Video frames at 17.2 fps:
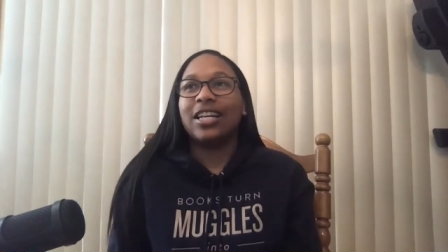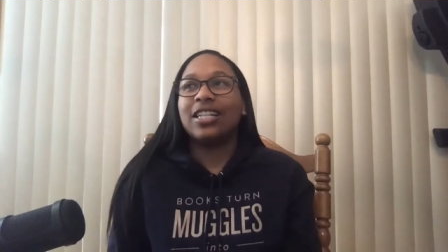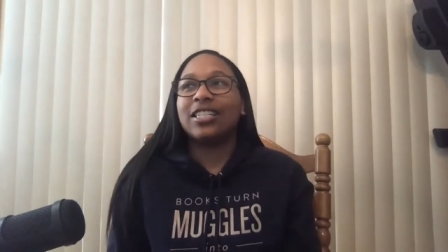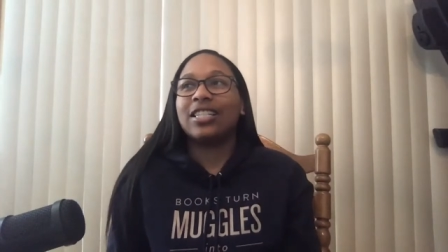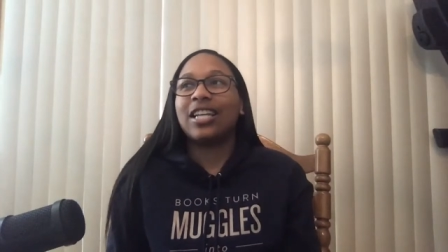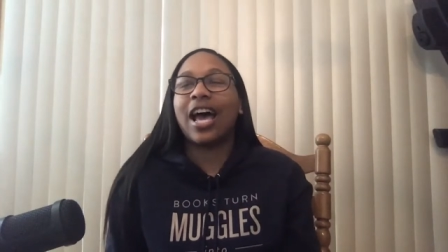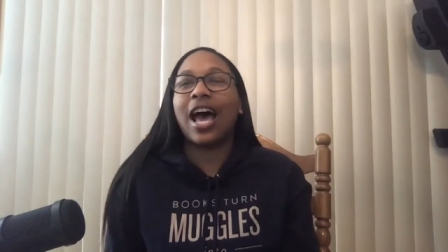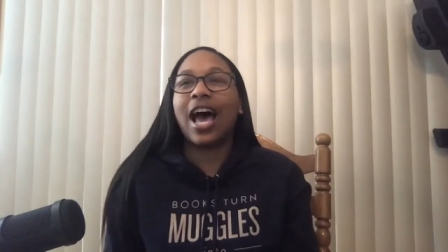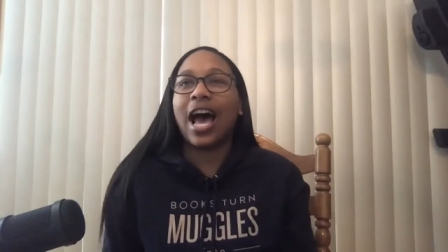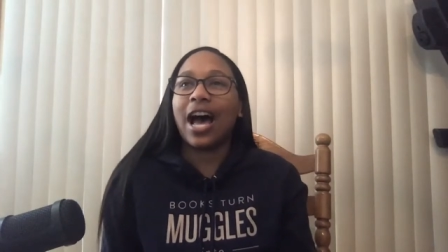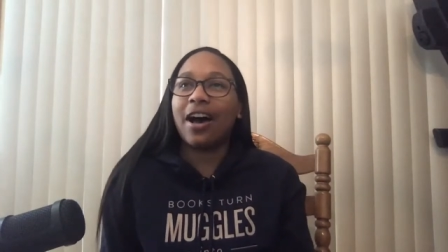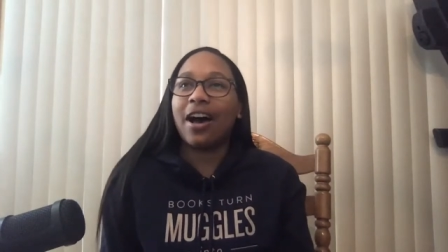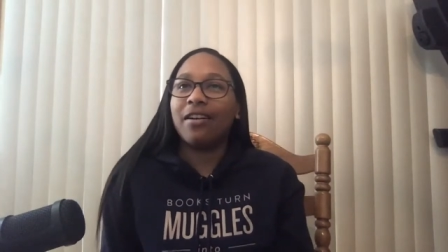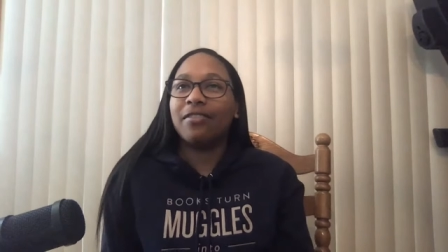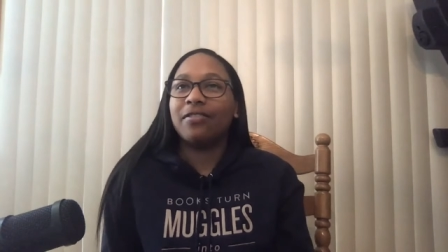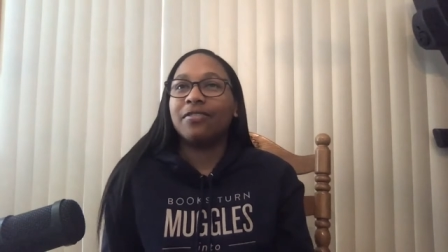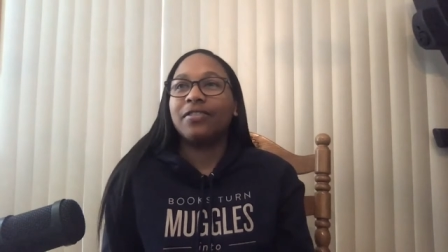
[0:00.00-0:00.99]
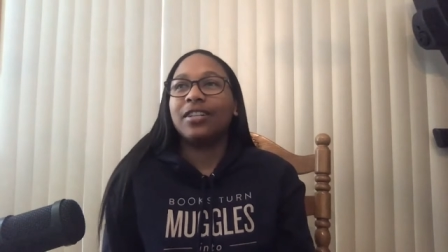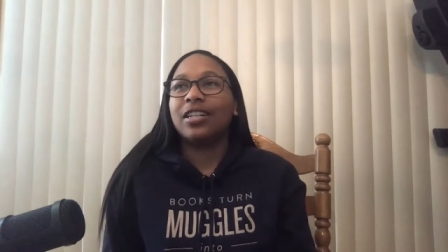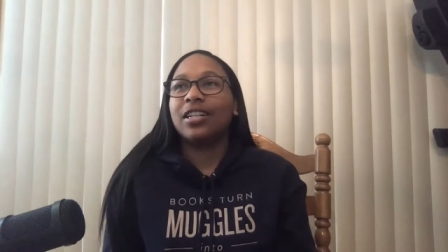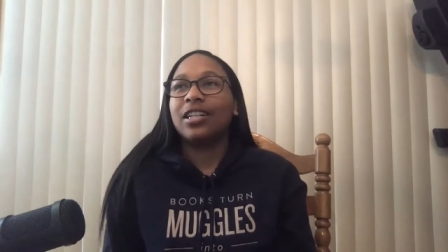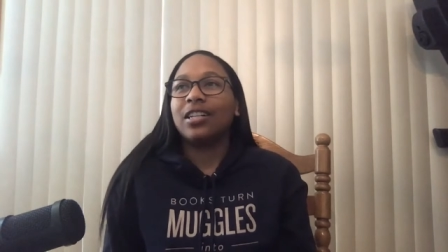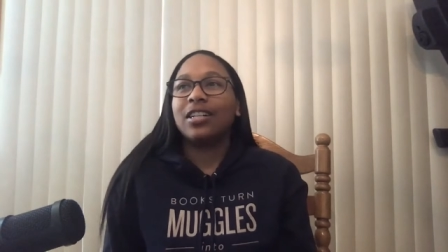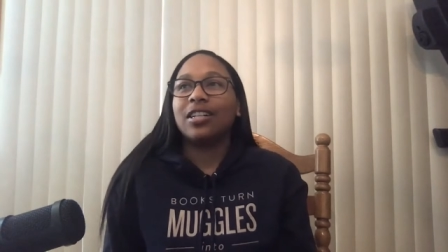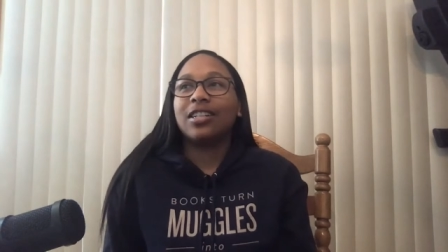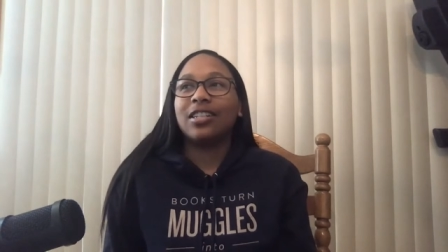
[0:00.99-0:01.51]
to have
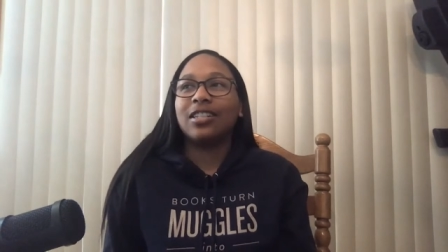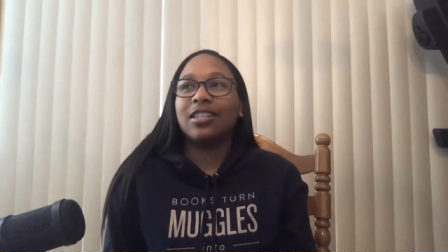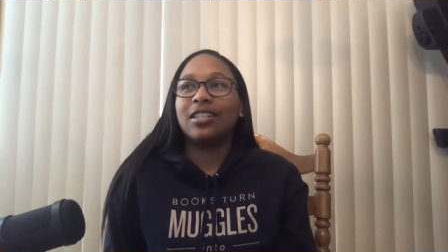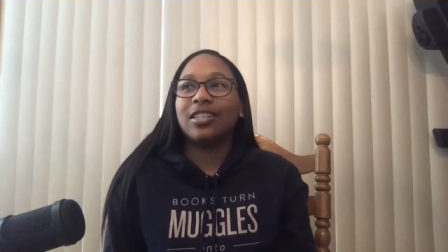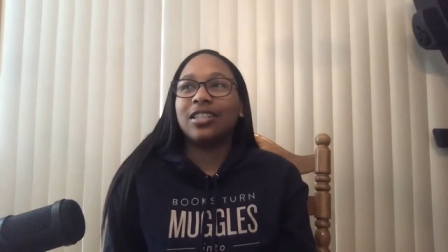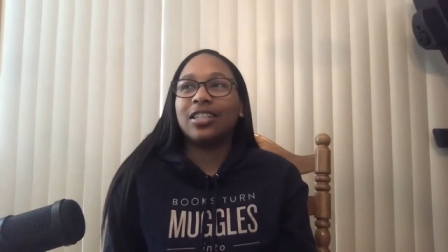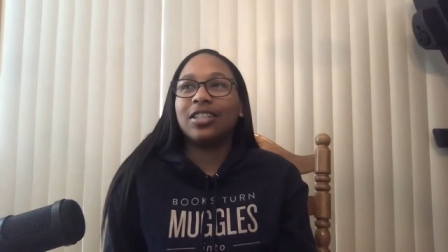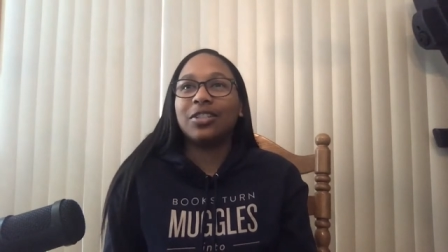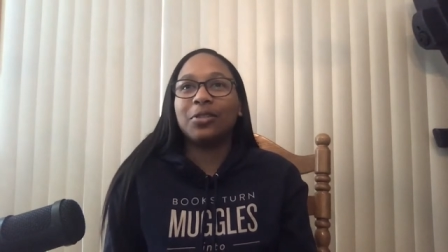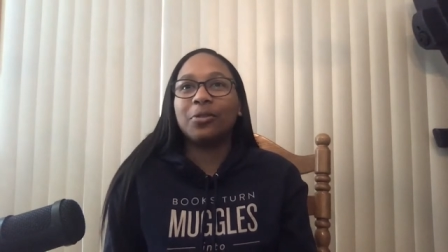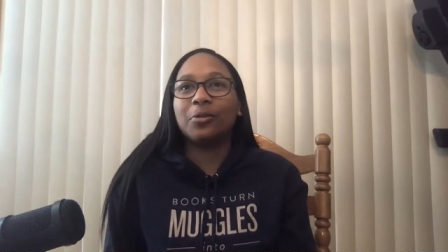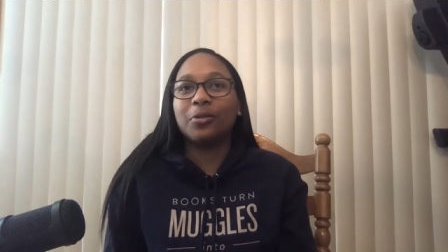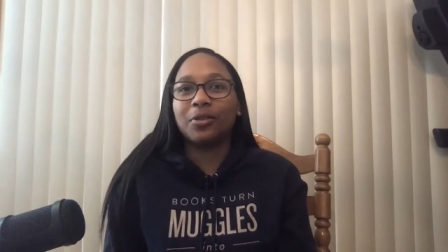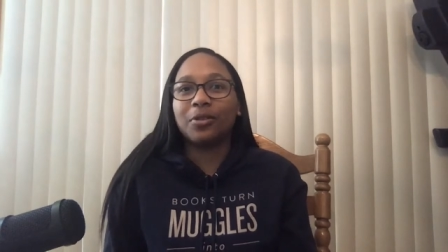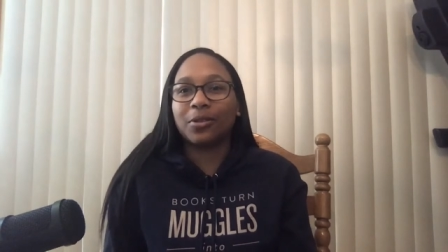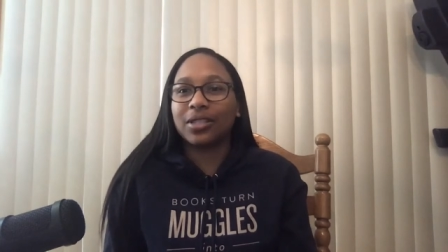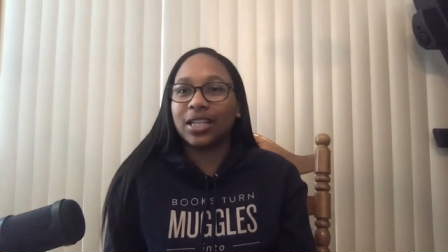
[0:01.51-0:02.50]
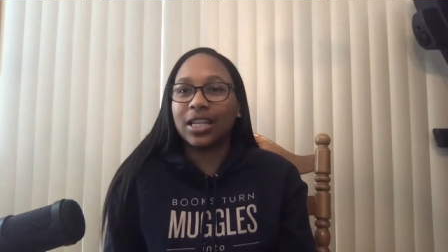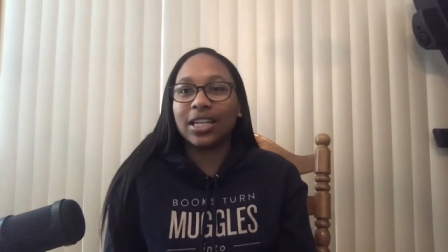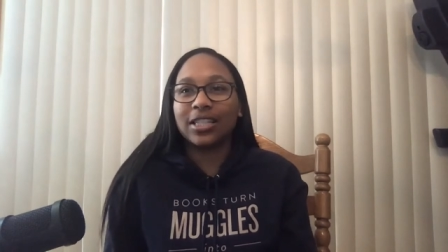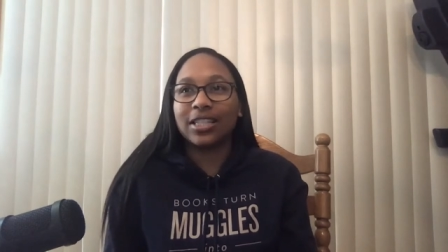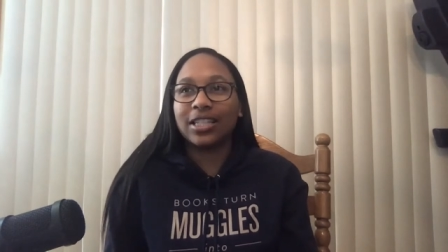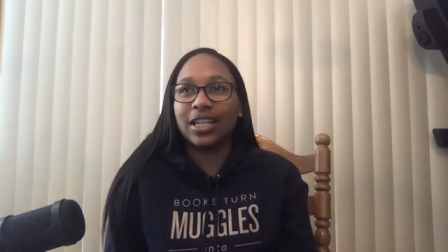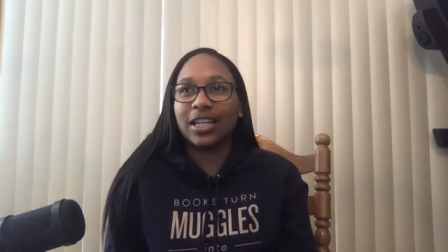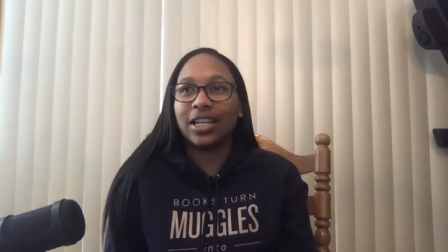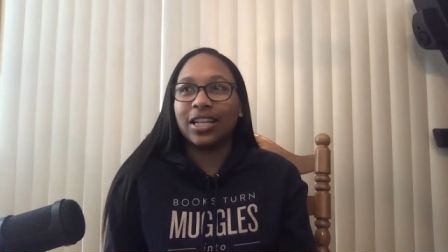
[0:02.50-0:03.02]
these two girls
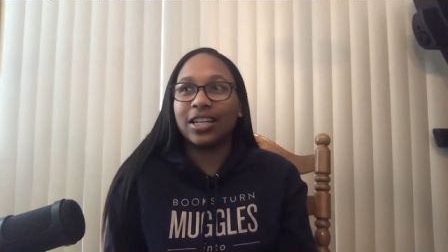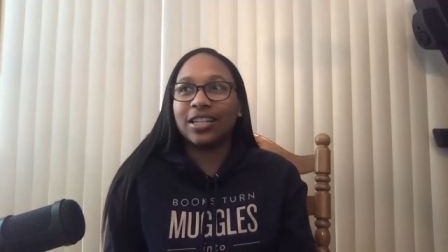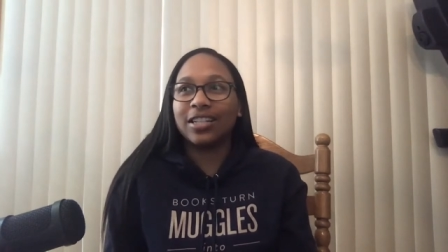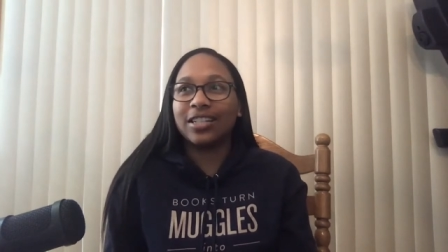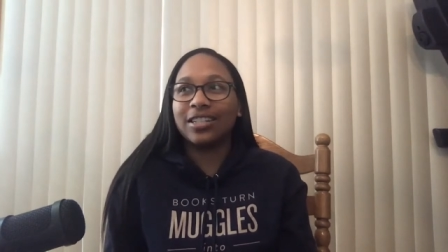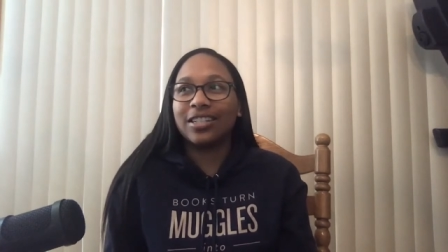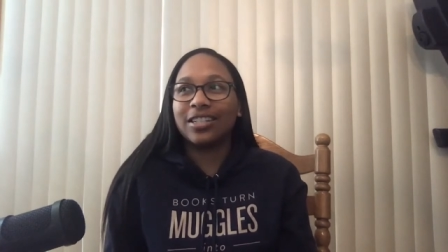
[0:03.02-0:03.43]
kissing